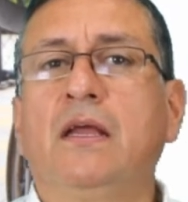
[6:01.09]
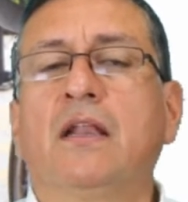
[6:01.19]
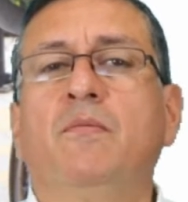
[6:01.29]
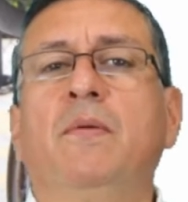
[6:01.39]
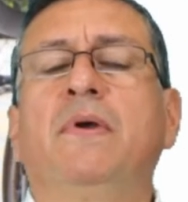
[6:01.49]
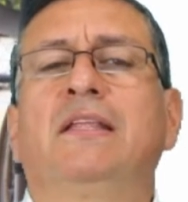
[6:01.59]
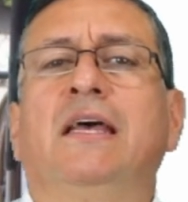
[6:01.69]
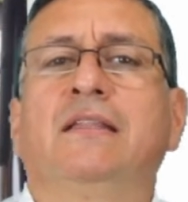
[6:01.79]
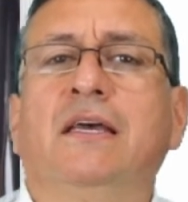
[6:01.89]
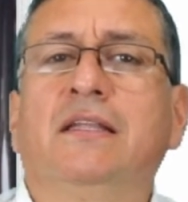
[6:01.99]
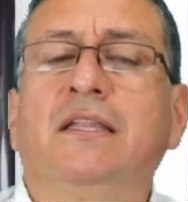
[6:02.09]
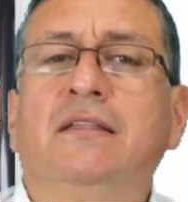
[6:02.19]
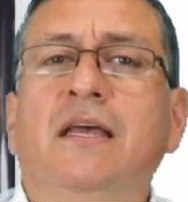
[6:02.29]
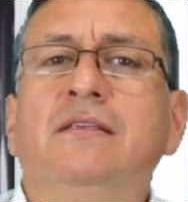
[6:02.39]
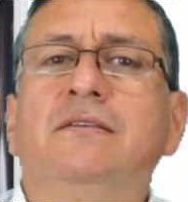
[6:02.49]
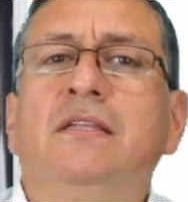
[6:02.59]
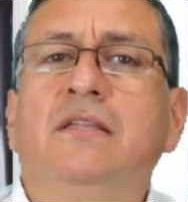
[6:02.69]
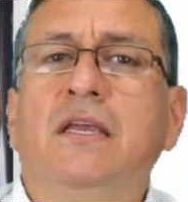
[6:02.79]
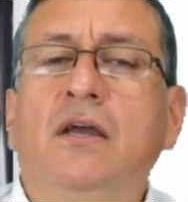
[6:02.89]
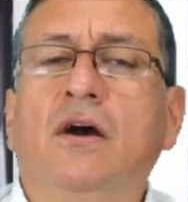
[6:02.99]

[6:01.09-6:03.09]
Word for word: Remember that the, the density